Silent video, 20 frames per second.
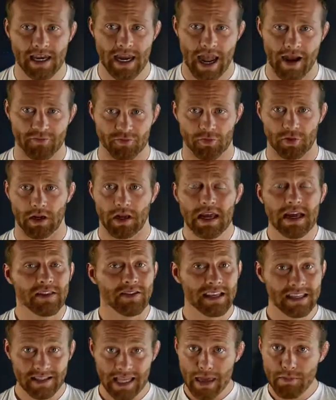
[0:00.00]
after it.
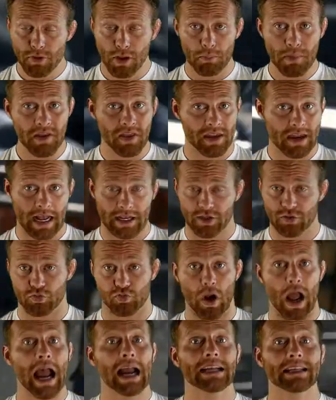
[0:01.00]
This game could be the next
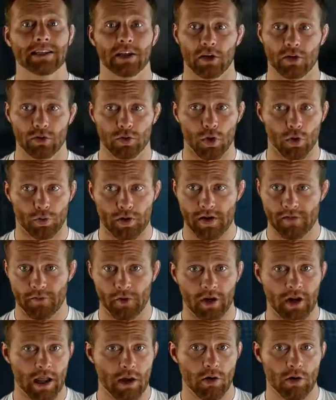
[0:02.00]
rise to glory for
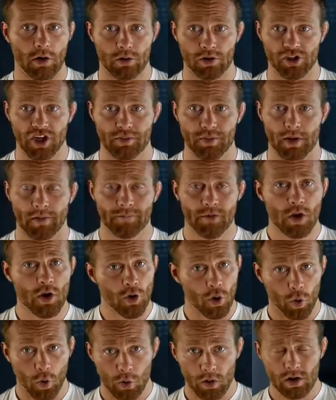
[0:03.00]
Hideo Kojima.
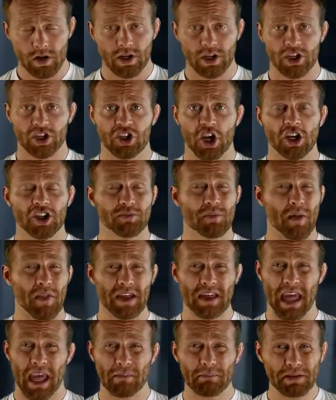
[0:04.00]
Or, judging by the
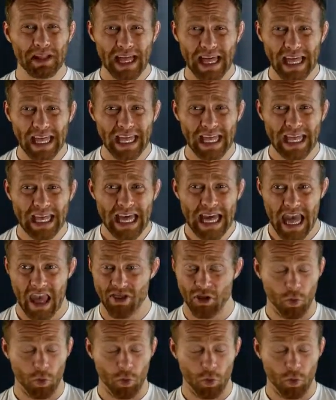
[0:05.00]
gameplay and the